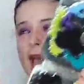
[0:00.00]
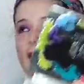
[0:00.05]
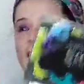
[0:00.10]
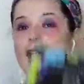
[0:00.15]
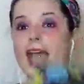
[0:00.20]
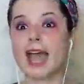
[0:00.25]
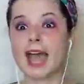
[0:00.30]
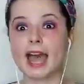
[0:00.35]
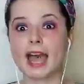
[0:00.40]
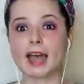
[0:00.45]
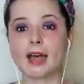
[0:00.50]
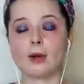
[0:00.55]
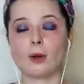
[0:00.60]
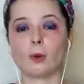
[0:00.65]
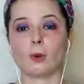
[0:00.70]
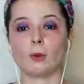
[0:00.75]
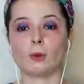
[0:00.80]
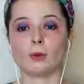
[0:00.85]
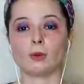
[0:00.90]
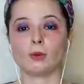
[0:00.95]

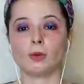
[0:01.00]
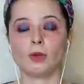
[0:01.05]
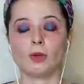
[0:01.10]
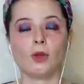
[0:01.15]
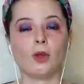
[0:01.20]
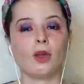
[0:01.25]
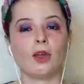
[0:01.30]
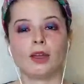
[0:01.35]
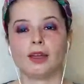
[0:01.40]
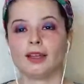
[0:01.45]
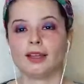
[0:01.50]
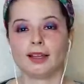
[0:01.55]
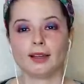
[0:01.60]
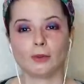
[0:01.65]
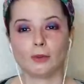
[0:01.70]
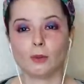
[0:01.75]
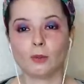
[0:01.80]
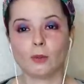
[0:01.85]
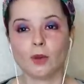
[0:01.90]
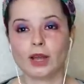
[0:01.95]
Ow!
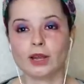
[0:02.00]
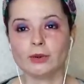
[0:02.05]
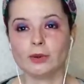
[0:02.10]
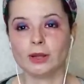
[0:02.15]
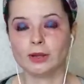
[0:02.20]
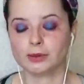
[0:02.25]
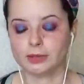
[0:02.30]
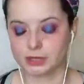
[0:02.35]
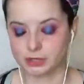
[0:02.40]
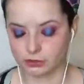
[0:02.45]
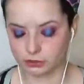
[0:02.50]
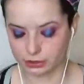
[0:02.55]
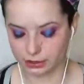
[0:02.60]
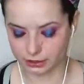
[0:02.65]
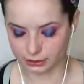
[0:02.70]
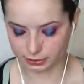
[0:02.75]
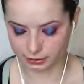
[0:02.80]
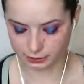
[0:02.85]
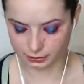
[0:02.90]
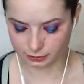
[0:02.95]
Why do I always do
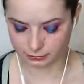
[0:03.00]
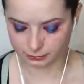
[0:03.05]
this?